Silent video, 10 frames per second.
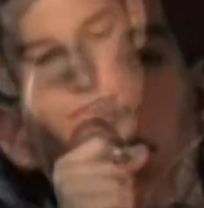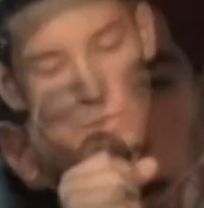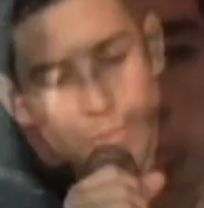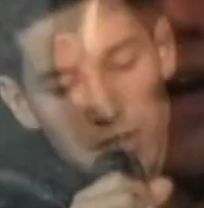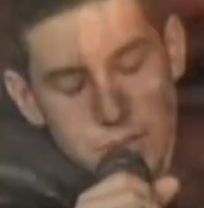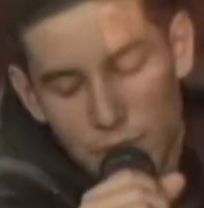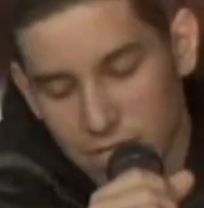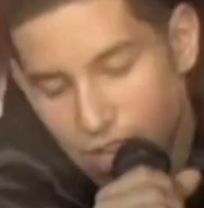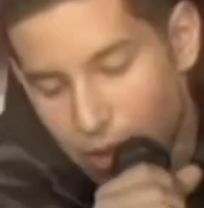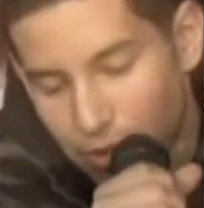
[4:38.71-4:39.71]
Label Me the
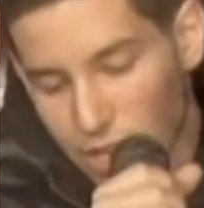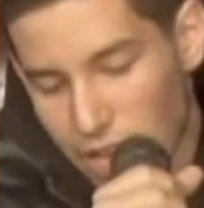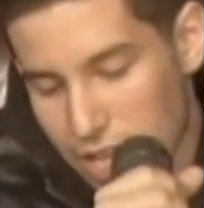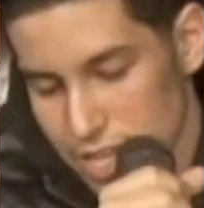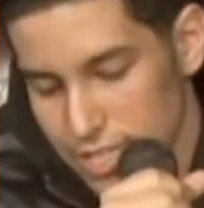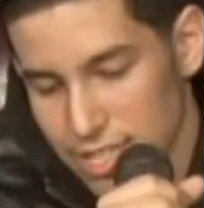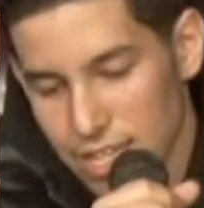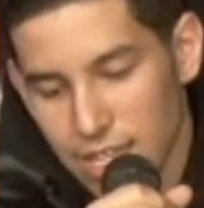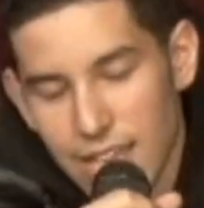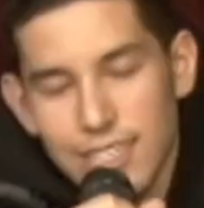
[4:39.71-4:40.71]
mixtape it, it
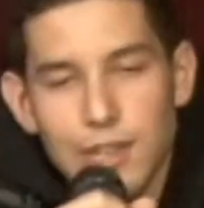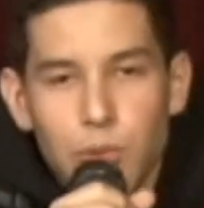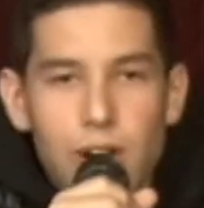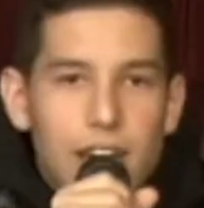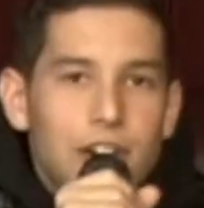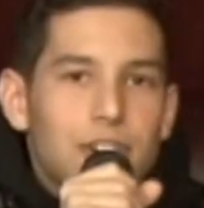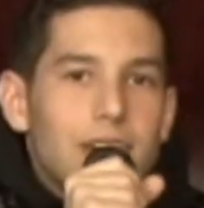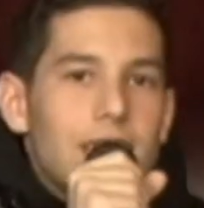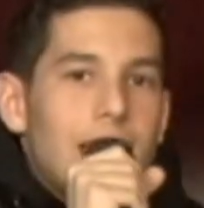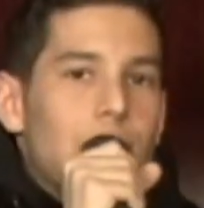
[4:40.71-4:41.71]
did it did
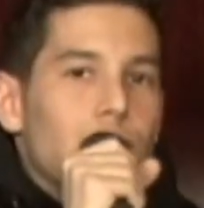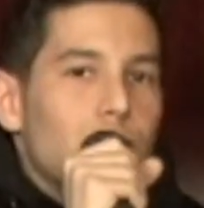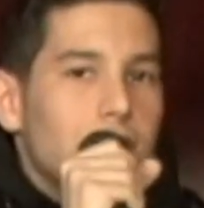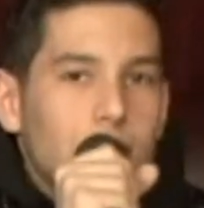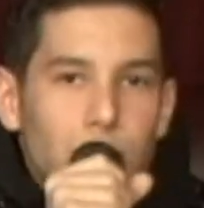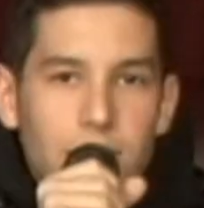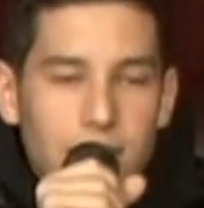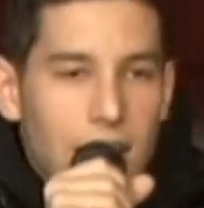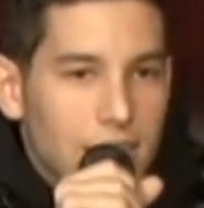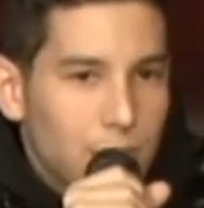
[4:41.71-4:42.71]
well and I really really
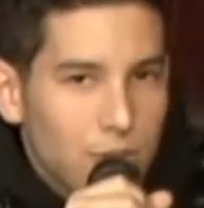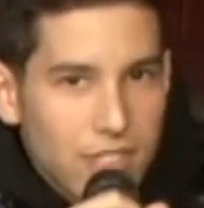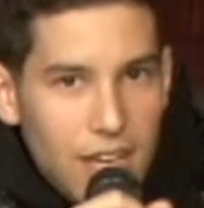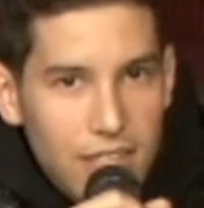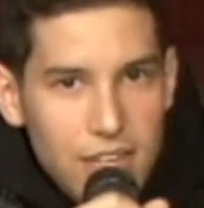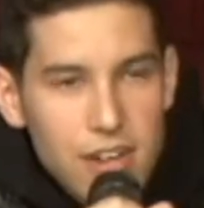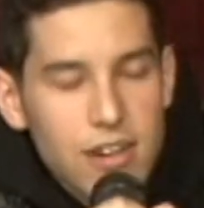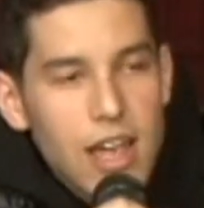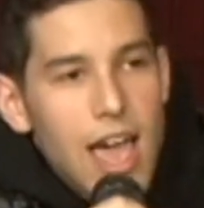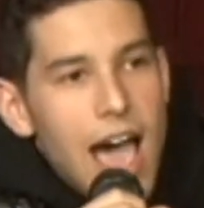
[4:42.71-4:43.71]
liked the music on
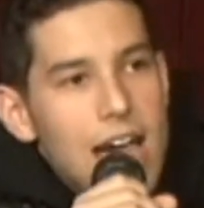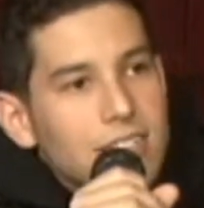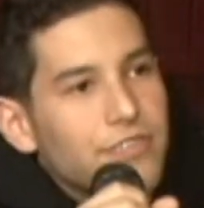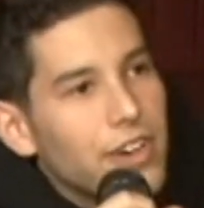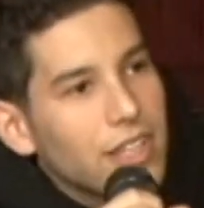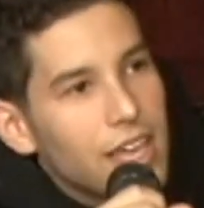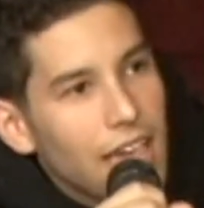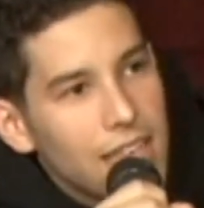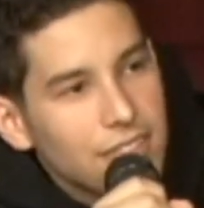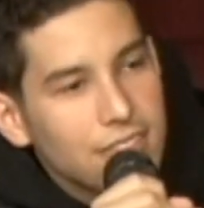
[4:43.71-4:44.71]
there. I just felt
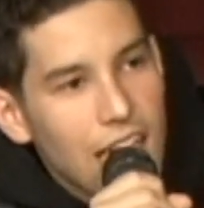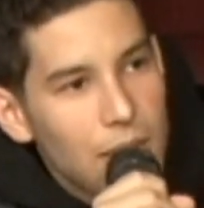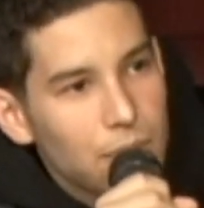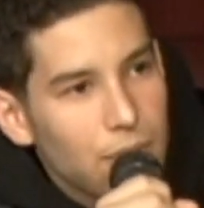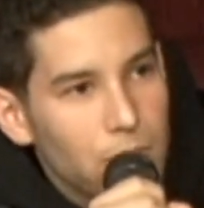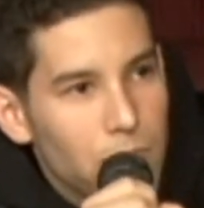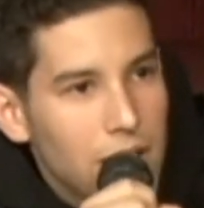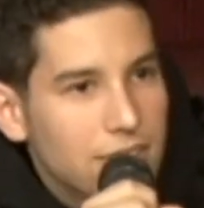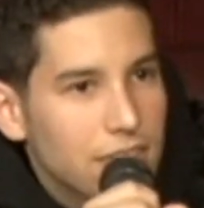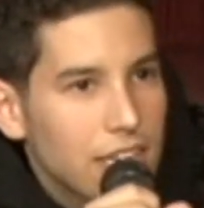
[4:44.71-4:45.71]
like at the time
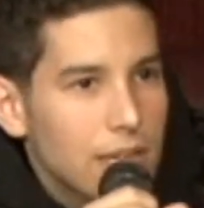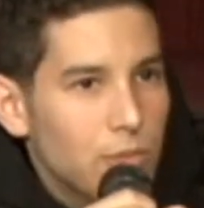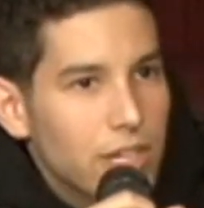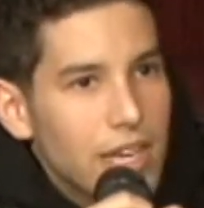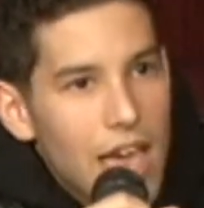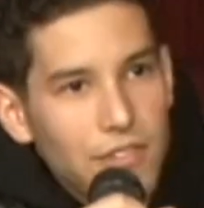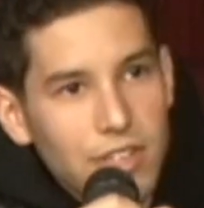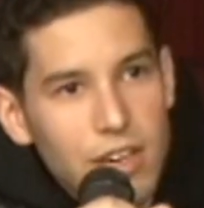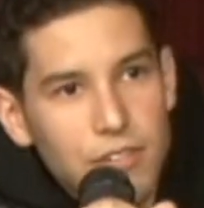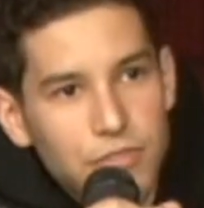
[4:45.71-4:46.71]
my team we didn't have
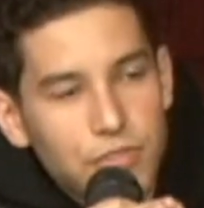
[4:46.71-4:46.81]
enough